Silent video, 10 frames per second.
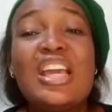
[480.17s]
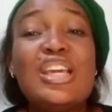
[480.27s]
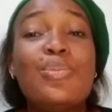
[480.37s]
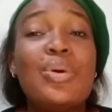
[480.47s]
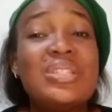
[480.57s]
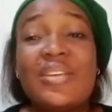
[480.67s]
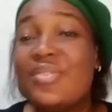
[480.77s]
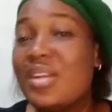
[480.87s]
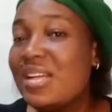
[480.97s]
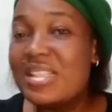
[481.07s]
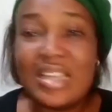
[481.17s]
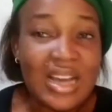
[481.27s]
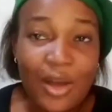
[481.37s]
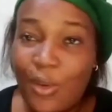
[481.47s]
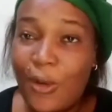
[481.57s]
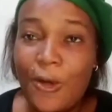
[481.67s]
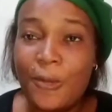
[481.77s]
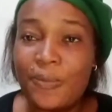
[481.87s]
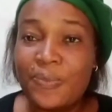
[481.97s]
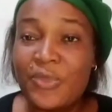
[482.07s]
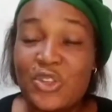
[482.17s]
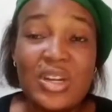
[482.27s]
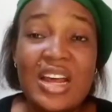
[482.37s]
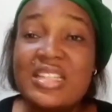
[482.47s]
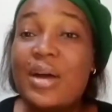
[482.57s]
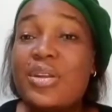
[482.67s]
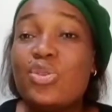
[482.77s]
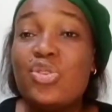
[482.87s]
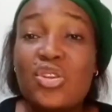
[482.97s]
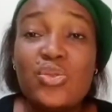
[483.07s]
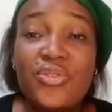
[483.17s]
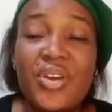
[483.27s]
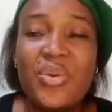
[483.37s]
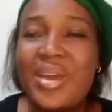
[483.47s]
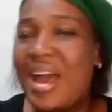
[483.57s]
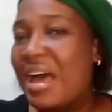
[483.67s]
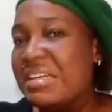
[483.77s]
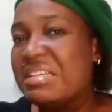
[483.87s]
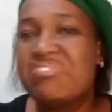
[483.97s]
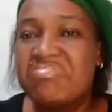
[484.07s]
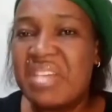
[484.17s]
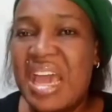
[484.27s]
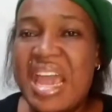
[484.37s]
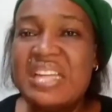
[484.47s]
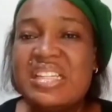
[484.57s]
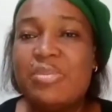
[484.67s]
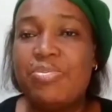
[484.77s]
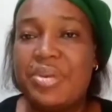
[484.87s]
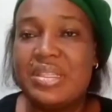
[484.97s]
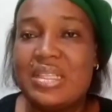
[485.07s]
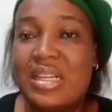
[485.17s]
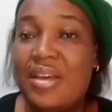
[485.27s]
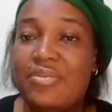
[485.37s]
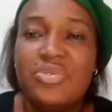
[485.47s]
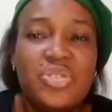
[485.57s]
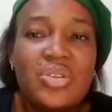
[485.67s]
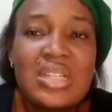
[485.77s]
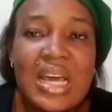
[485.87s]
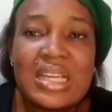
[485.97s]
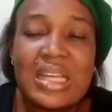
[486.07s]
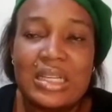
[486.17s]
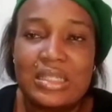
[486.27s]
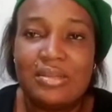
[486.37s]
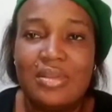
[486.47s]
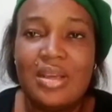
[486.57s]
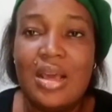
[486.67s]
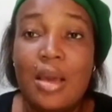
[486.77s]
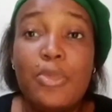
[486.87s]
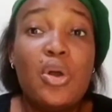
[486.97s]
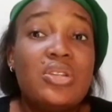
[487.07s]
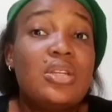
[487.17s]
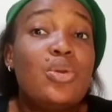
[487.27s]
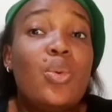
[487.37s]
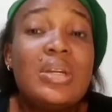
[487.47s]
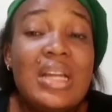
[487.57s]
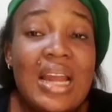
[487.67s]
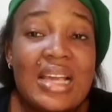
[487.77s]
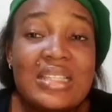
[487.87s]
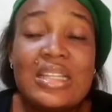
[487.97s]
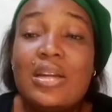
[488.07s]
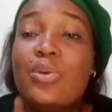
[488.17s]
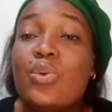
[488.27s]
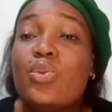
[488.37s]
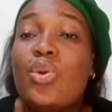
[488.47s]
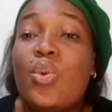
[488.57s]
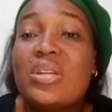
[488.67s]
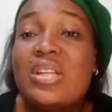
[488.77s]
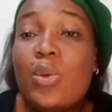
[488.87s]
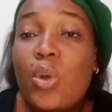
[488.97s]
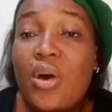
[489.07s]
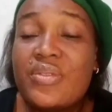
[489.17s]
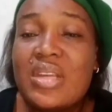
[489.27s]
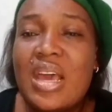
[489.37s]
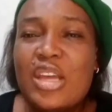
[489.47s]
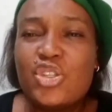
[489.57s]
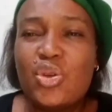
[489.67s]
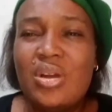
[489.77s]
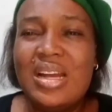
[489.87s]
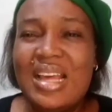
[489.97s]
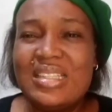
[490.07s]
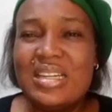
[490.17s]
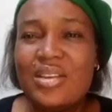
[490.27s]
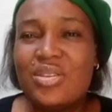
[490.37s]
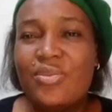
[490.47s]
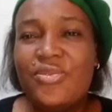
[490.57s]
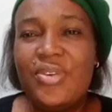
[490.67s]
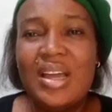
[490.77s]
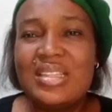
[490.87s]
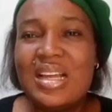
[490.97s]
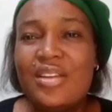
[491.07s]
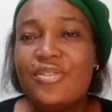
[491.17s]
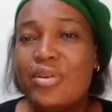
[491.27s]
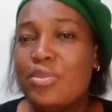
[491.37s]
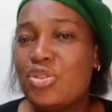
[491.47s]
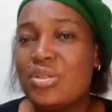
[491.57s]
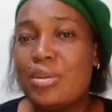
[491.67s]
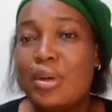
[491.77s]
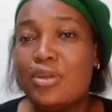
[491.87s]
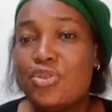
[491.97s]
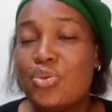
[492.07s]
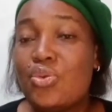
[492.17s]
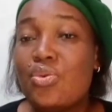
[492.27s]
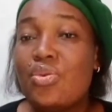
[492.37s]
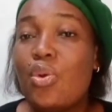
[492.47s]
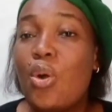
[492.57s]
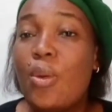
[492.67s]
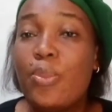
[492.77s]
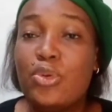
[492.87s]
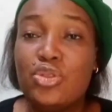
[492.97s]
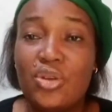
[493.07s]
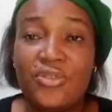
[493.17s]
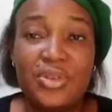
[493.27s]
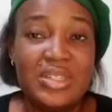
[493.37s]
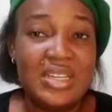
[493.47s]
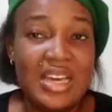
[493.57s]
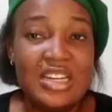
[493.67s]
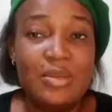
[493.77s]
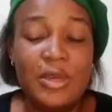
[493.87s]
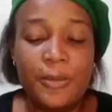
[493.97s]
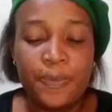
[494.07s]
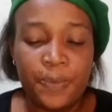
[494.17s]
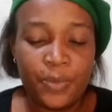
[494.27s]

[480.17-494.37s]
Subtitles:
He must definitely take alcohol. So that is how they'll just look for a way and end the person's life, just like that, because they know what he likes, they know what he loves. So letting out some vital information about you could open door for the enemy